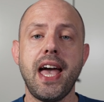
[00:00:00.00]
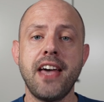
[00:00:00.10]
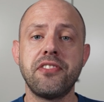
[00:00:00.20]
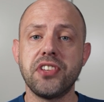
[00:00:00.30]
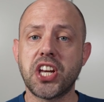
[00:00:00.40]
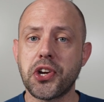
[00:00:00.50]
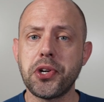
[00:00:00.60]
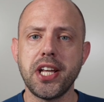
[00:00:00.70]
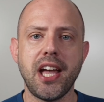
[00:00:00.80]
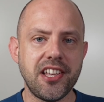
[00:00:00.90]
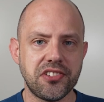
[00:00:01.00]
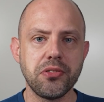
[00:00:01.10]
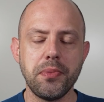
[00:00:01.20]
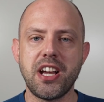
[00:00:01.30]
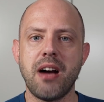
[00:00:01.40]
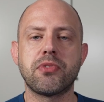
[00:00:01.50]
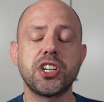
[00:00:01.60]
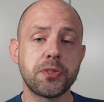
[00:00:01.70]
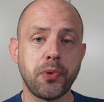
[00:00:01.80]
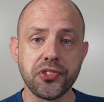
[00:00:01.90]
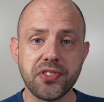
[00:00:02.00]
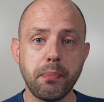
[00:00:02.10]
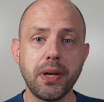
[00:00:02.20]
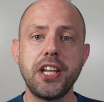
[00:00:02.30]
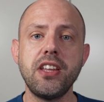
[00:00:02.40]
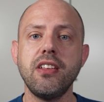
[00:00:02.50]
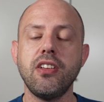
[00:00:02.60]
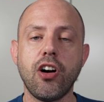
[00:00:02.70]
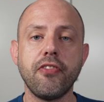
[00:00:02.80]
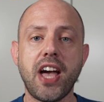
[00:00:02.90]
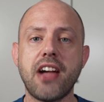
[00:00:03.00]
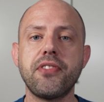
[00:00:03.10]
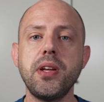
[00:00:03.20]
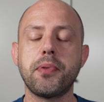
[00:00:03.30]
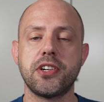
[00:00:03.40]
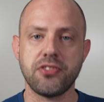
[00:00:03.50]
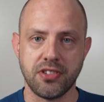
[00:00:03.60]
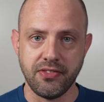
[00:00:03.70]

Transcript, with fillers: and security has to become responsibility of every person